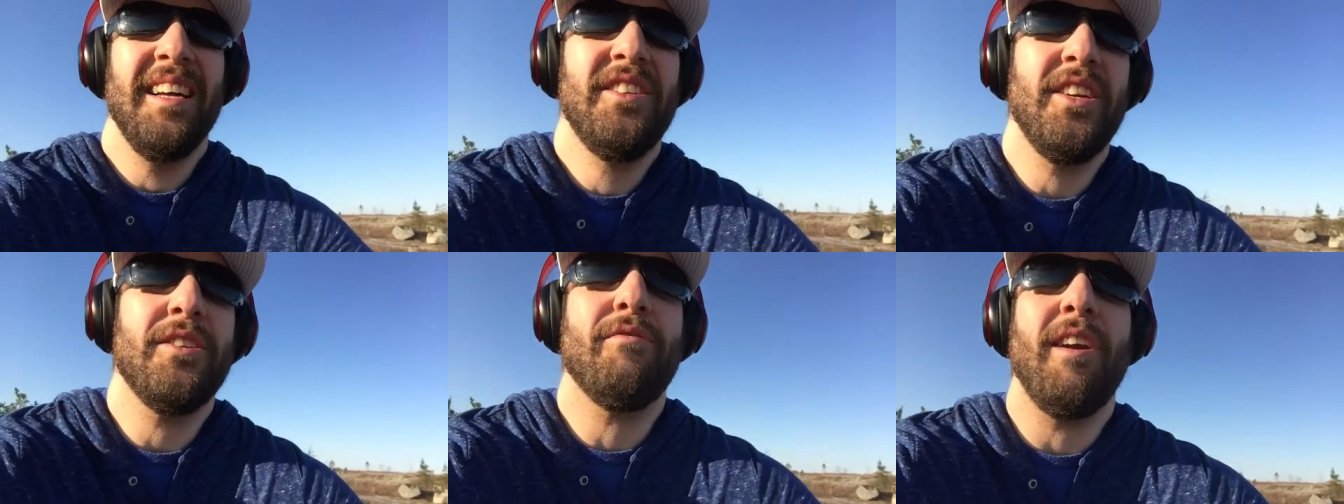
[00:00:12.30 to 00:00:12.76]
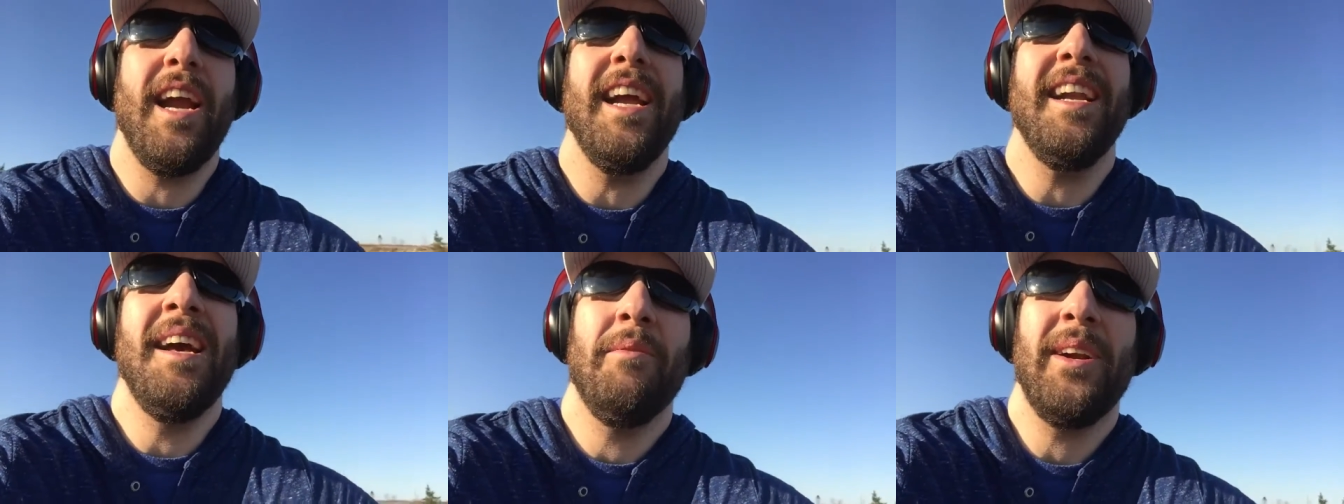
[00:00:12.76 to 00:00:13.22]
Just
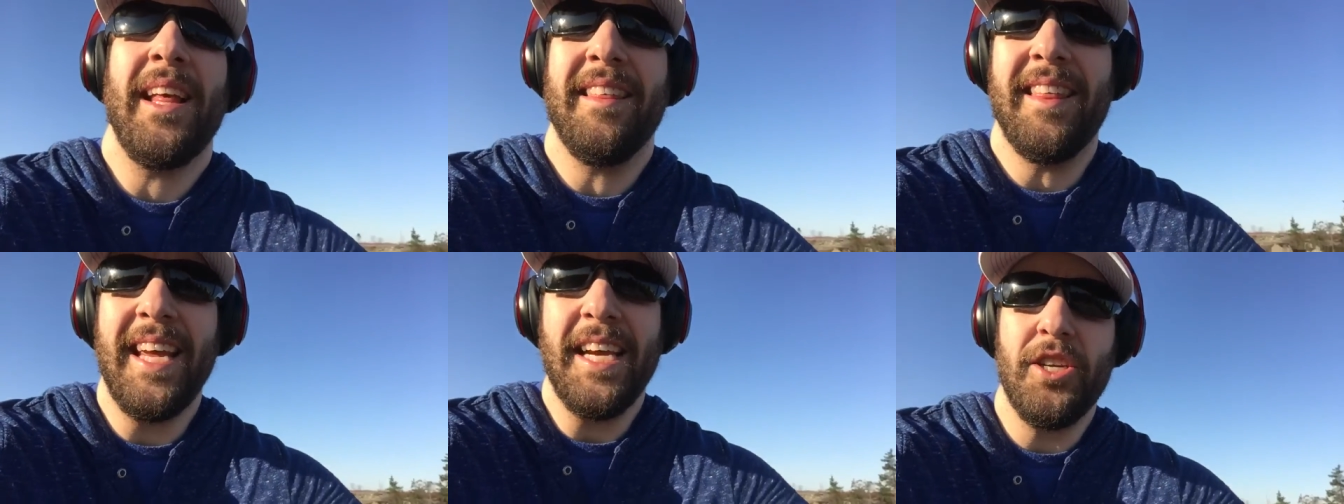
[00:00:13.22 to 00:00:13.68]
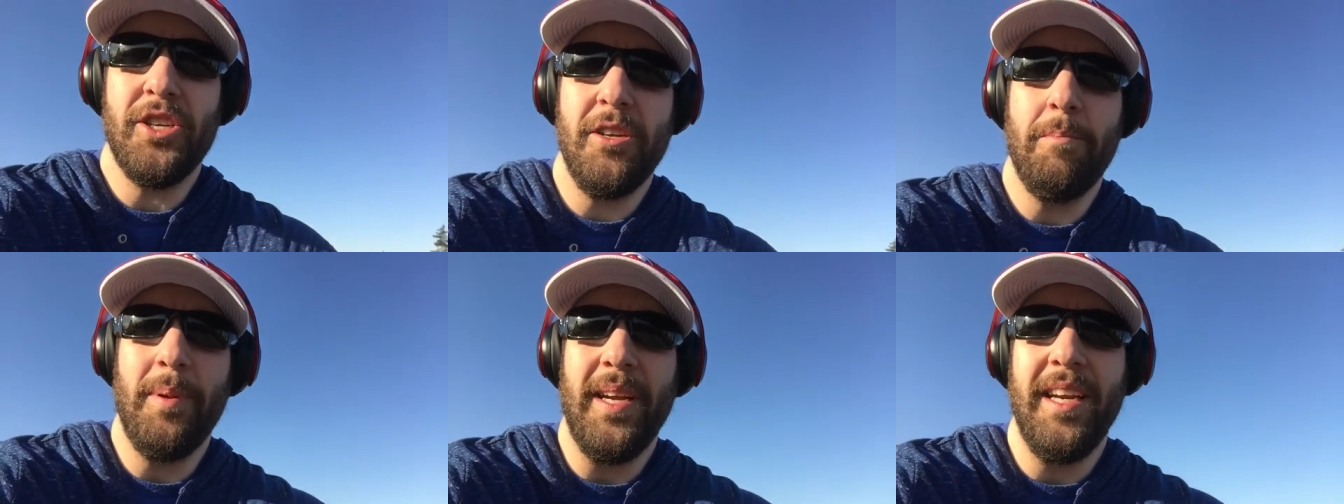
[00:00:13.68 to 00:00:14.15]
ran what I think
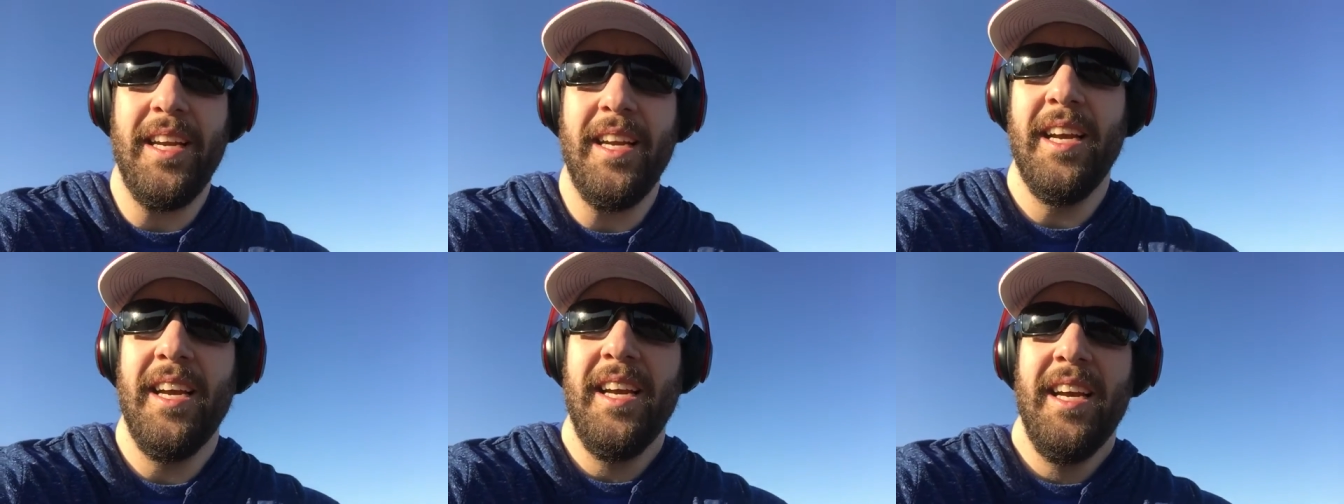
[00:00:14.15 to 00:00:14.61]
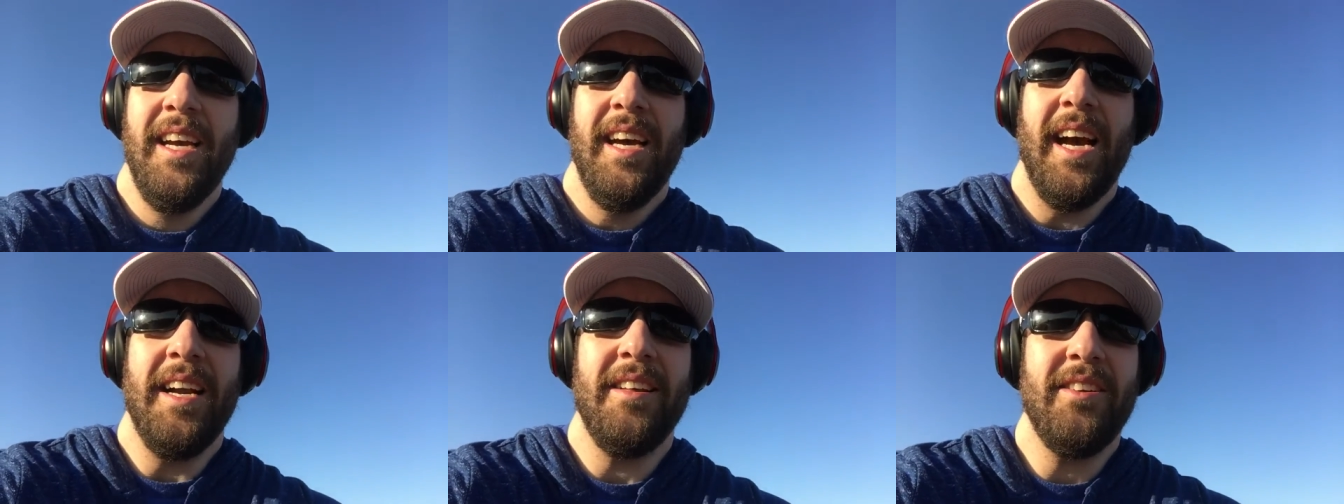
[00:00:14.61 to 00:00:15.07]
should be
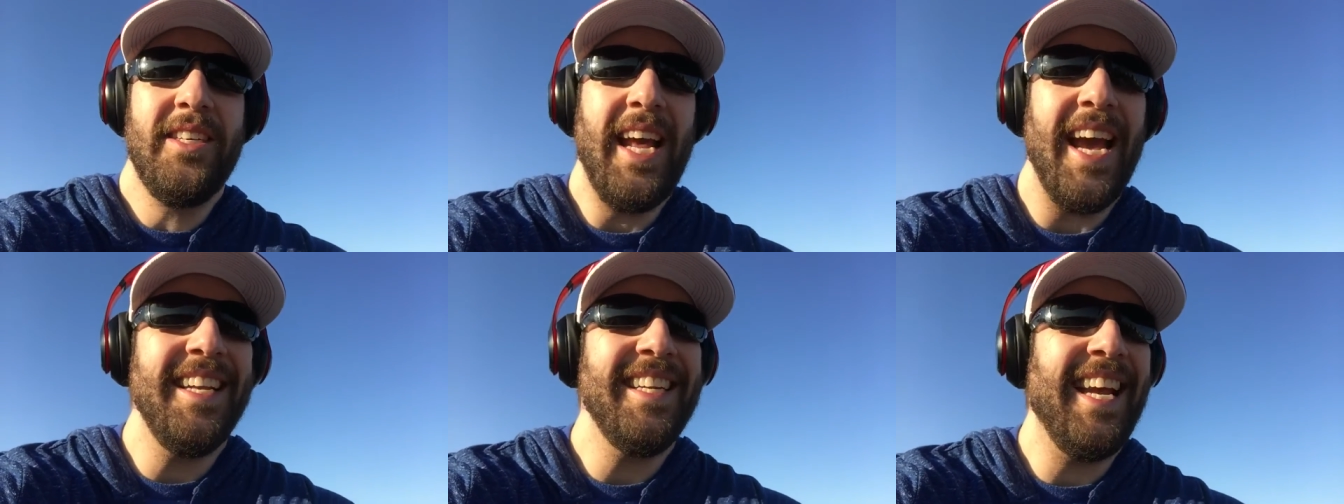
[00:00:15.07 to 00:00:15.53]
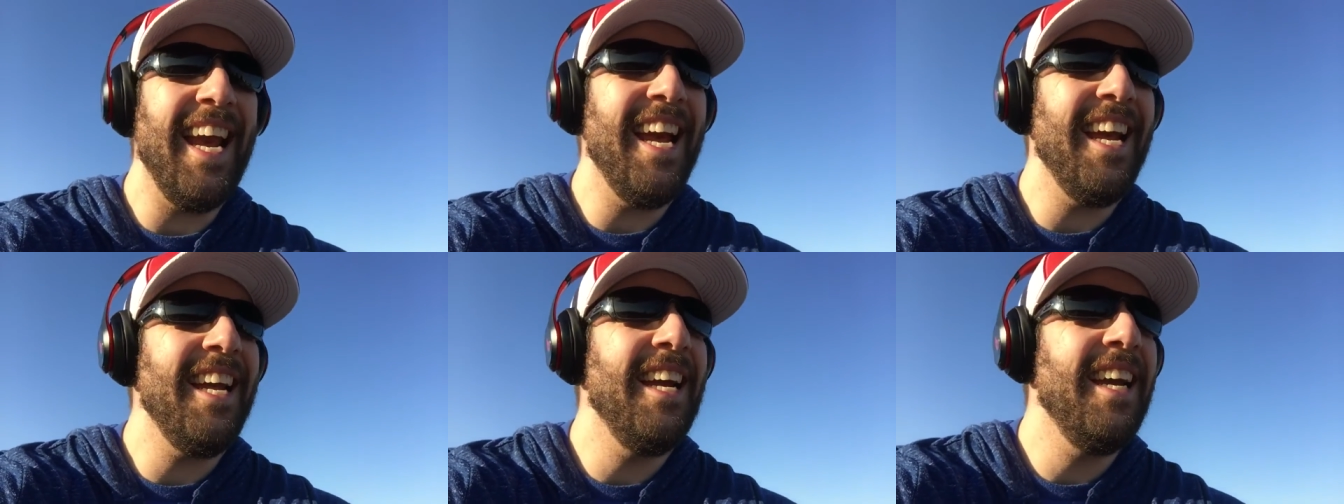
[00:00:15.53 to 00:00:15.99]
another
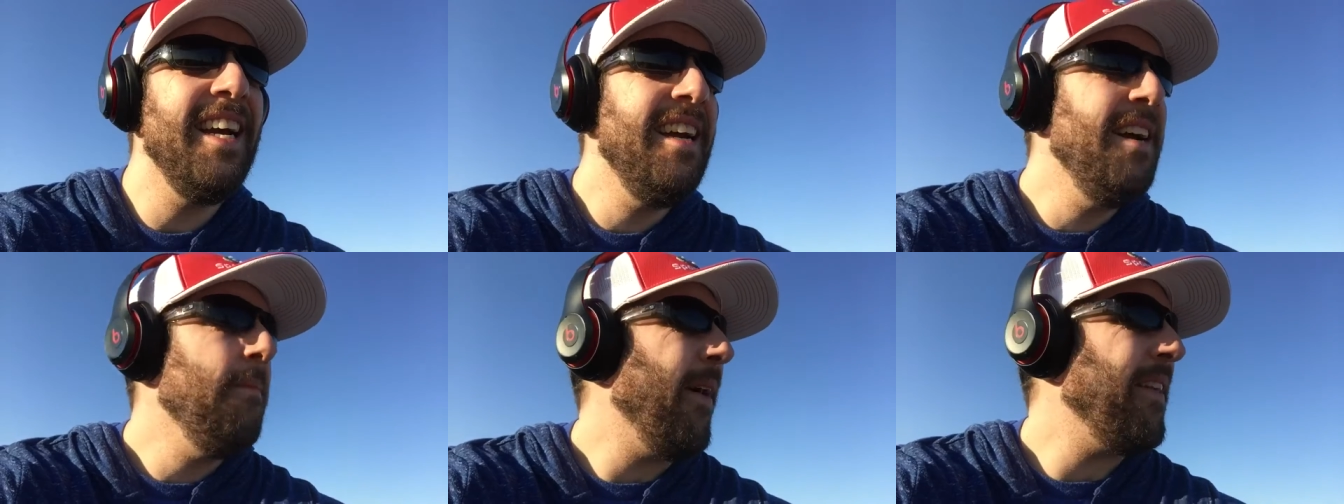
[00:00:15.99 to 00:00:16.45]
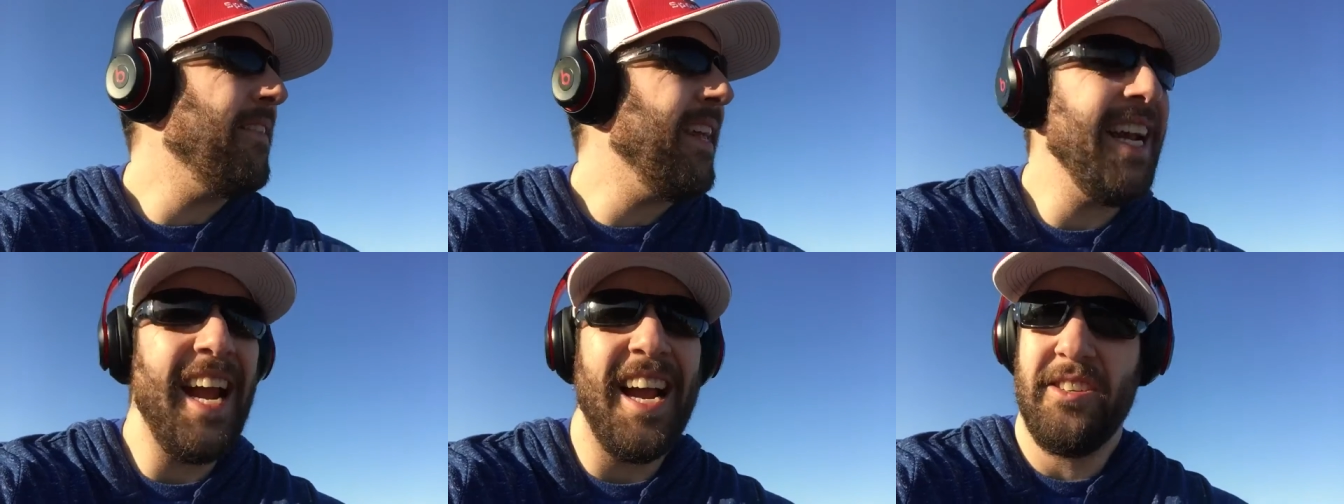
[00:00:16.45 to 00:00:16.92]
10K. My
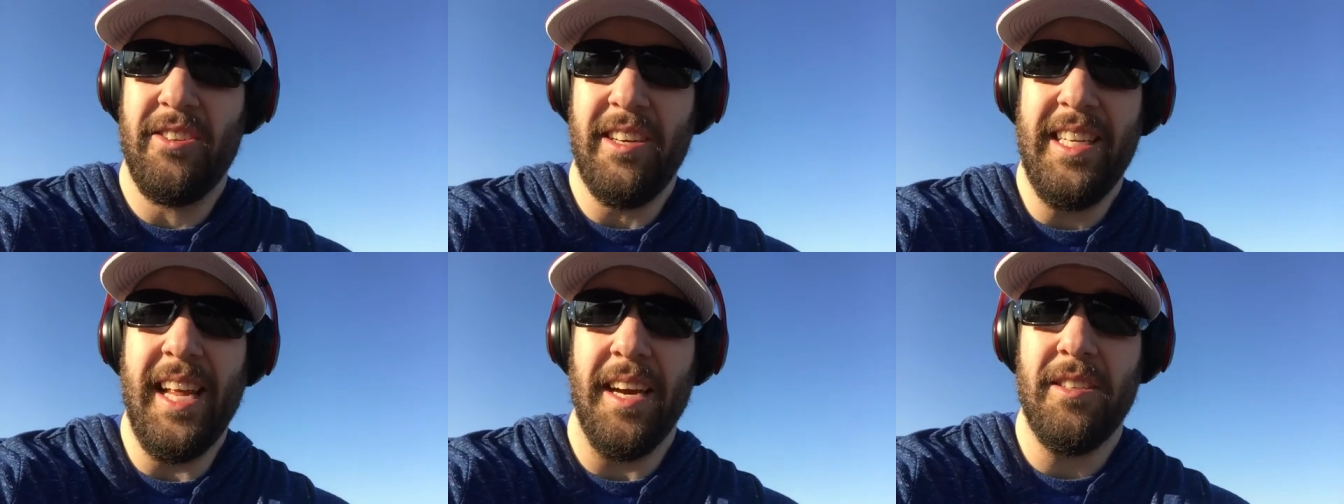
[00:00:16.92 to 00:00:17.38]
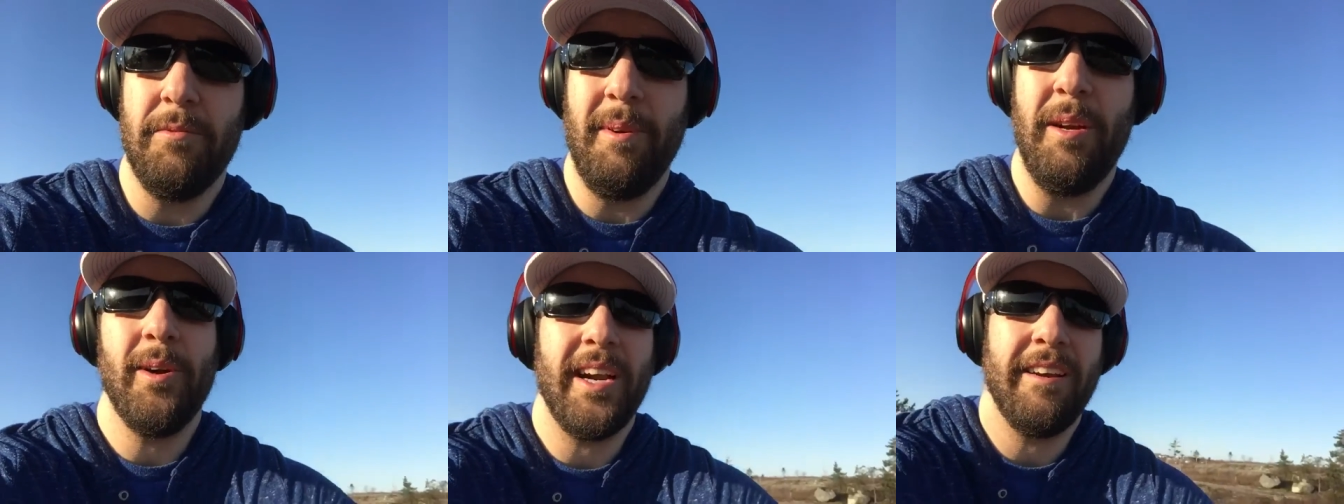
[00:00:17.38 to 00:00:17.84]
thing actually tells
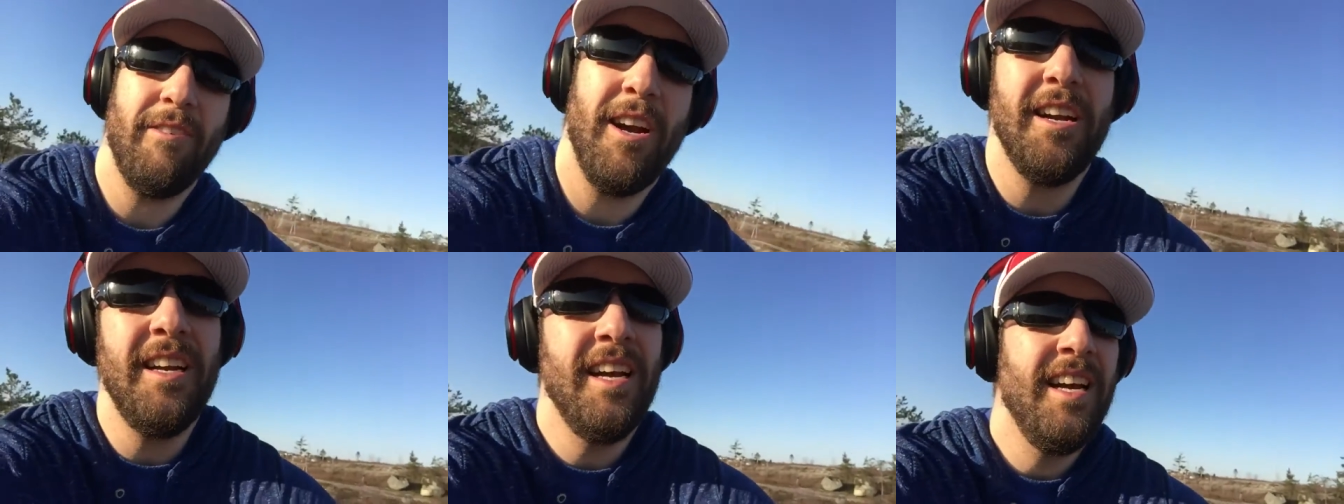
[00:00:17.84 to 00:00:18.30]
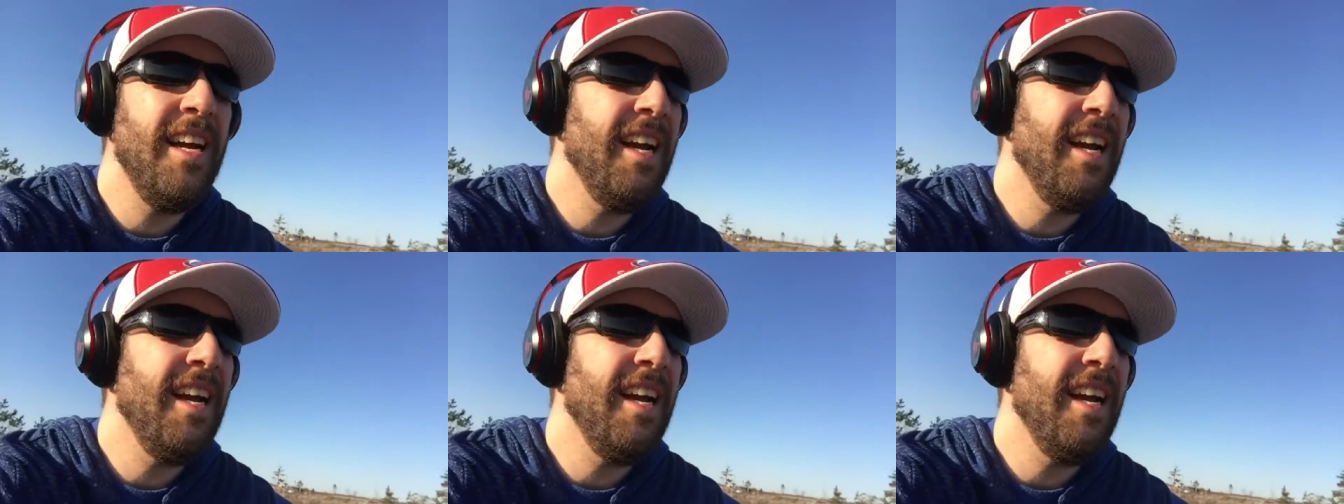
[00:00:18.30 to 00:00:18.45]
me what I run.